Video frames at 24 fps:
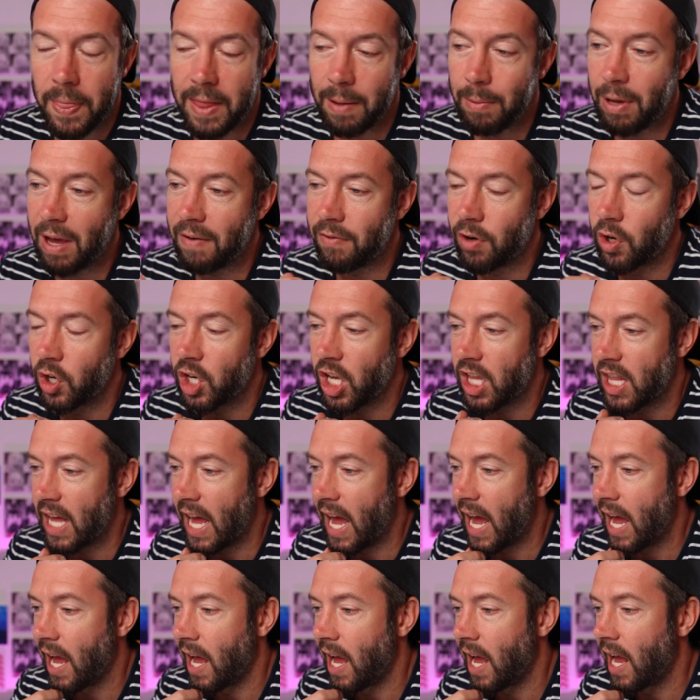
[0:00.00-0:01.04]
Let me have a look at
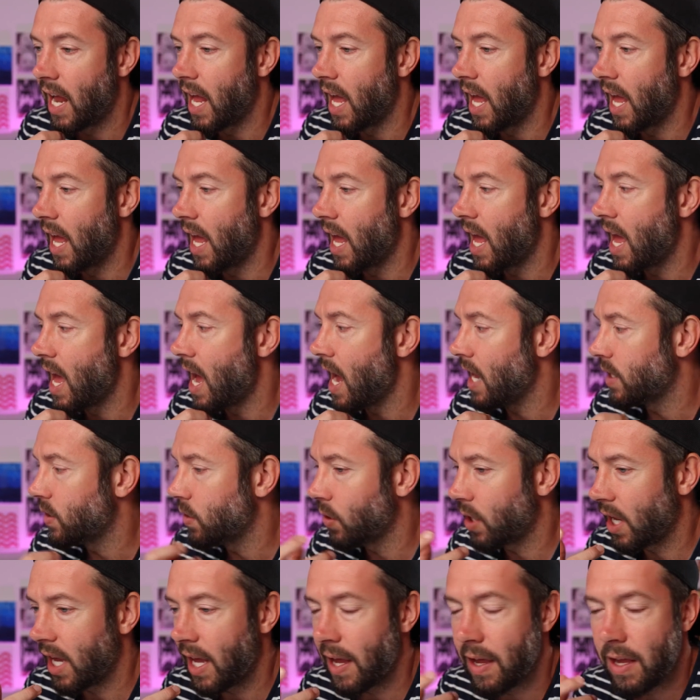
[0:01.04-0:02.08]
that. I
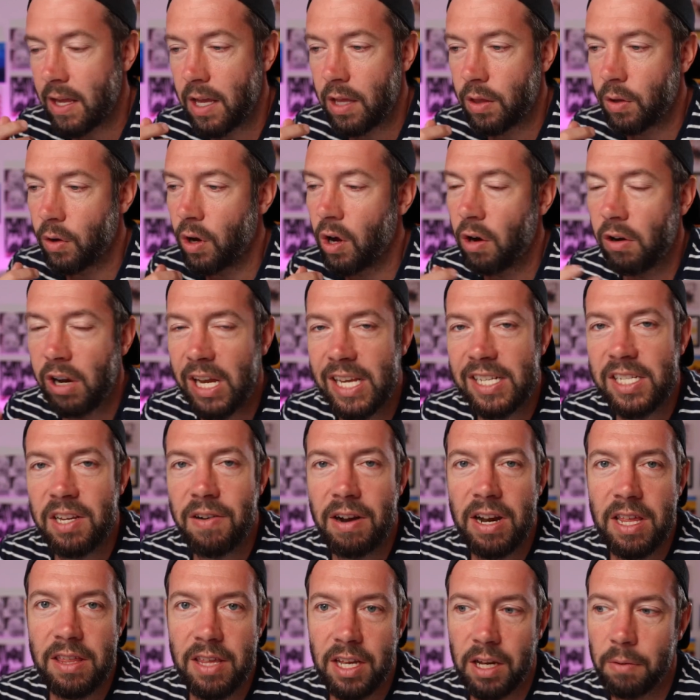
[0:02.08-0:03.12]
took it, I thought, oh, is
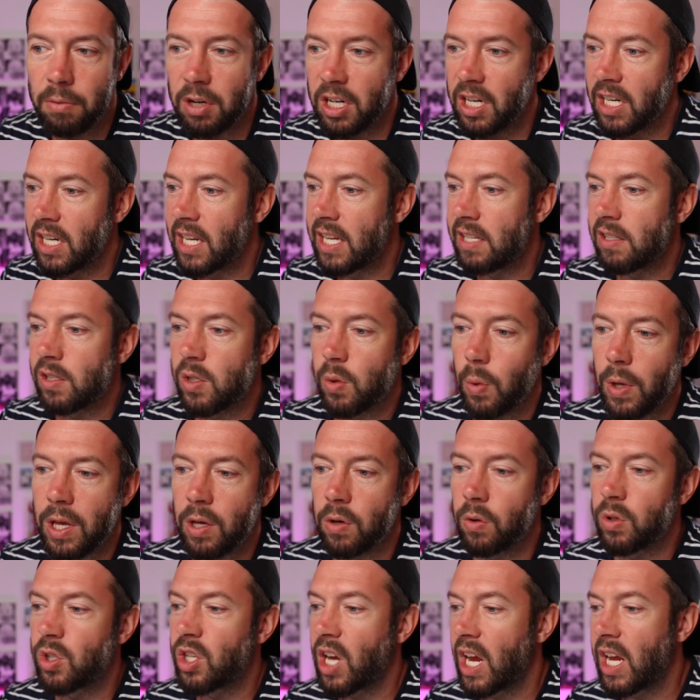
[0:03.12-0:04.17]
there anything I'm going to need to
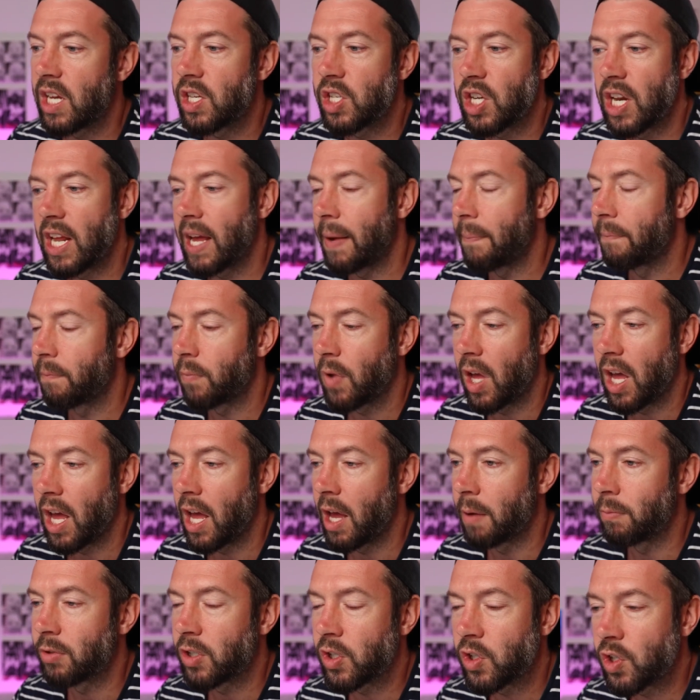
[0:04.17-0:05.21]
tweak or change in it
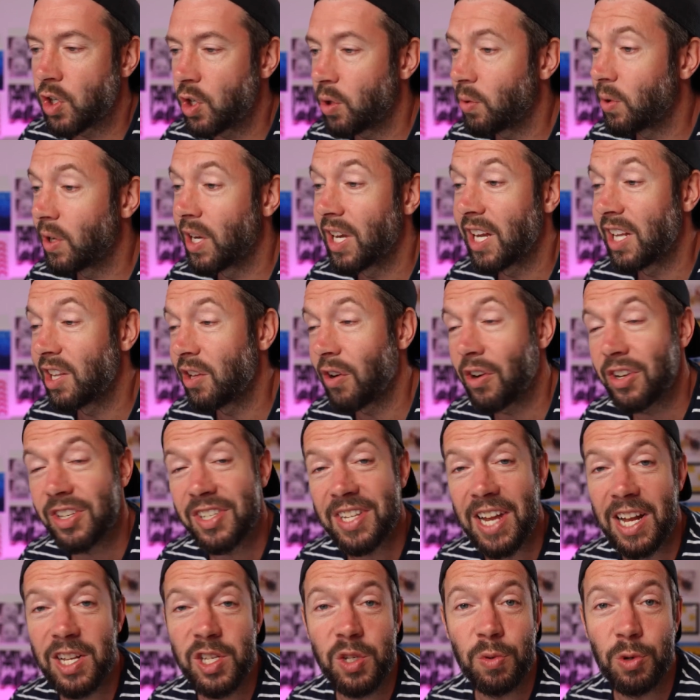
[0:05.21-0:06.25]
to suit? The
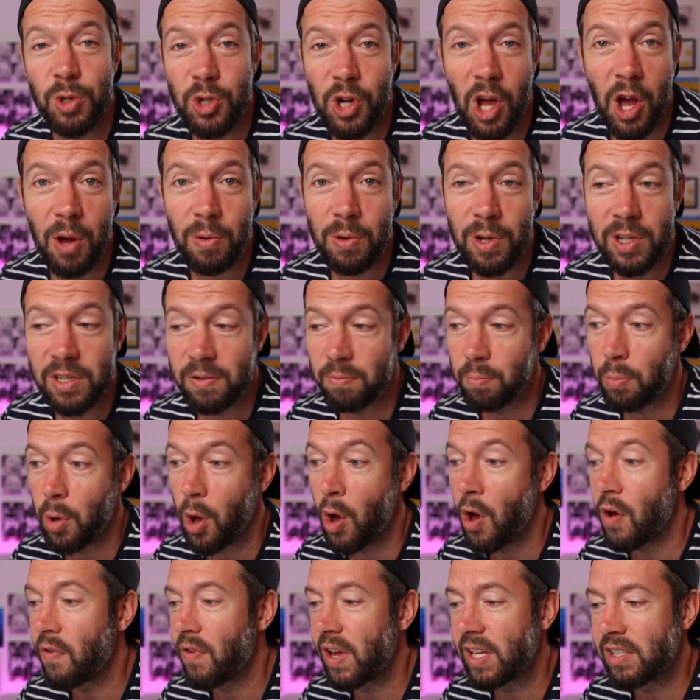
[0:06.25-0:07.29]
honest answer was no. It's
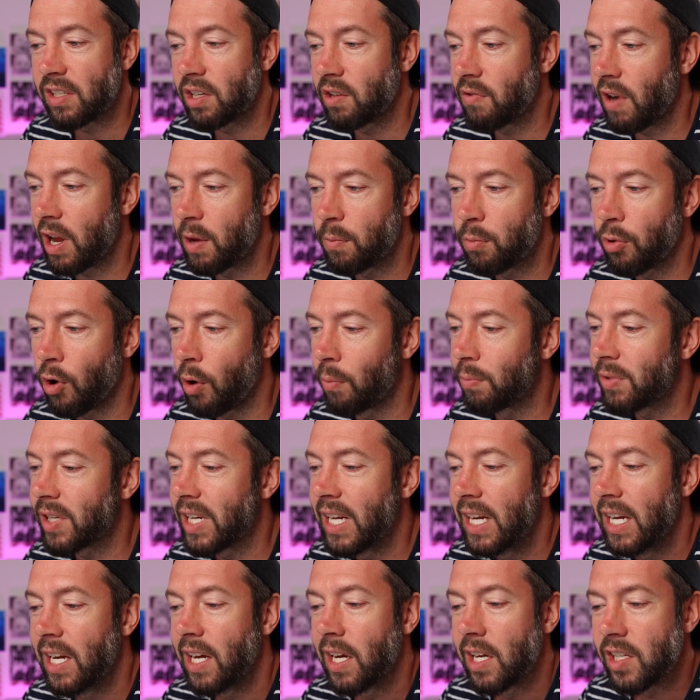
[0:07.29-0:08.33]
perfect, it's a great prompt.
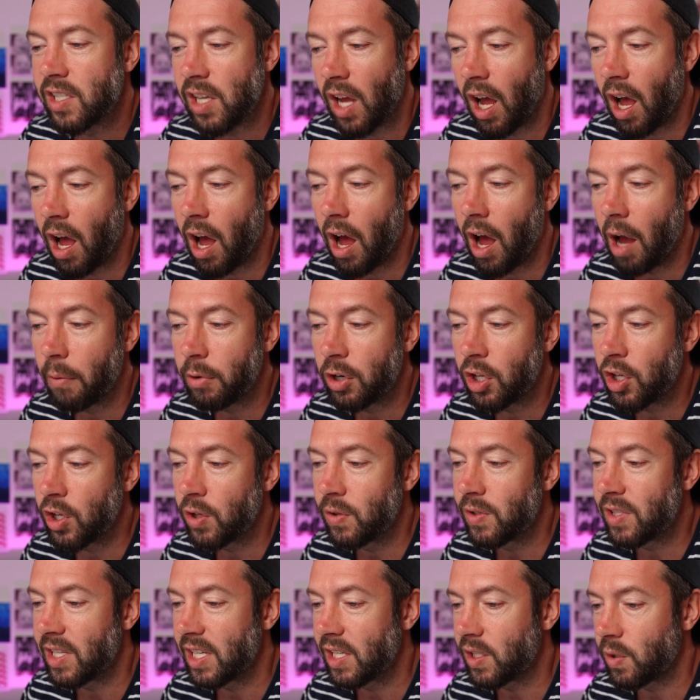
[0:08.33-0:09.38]
So I'm going to
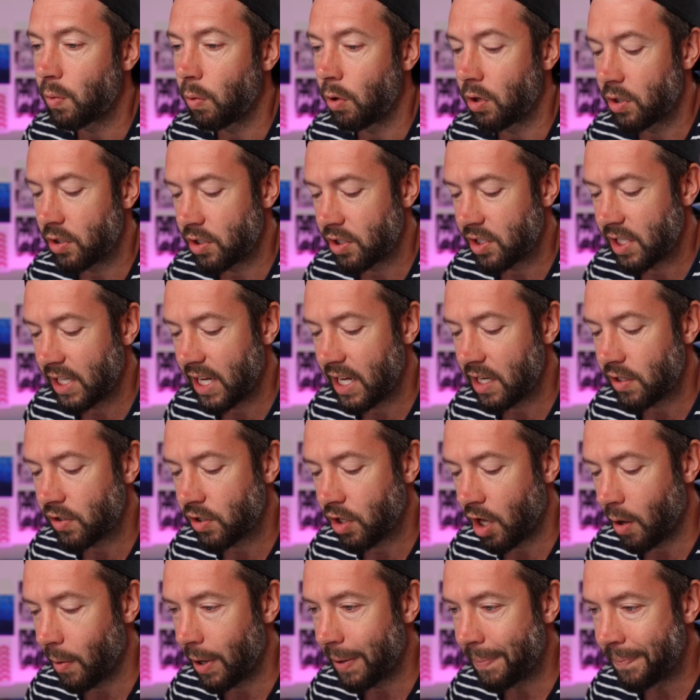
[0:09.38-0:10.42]
use this one just to get
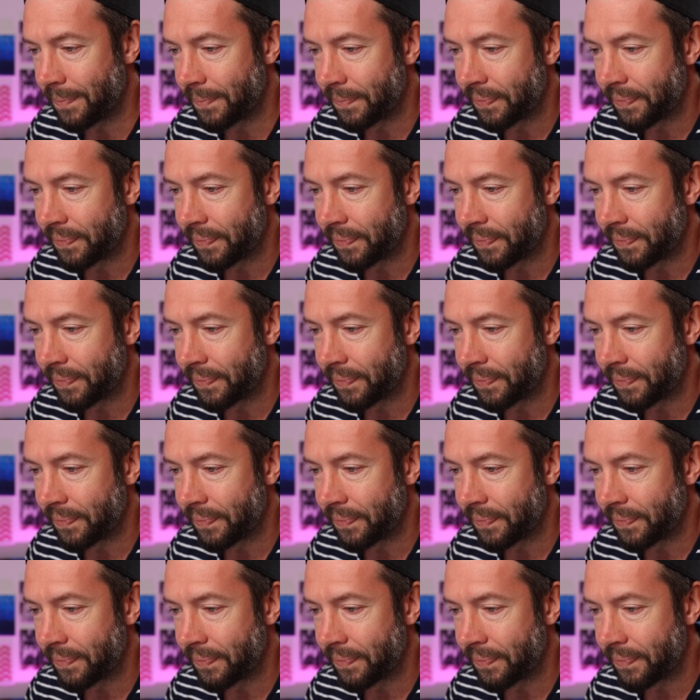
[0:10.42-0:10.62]
us going.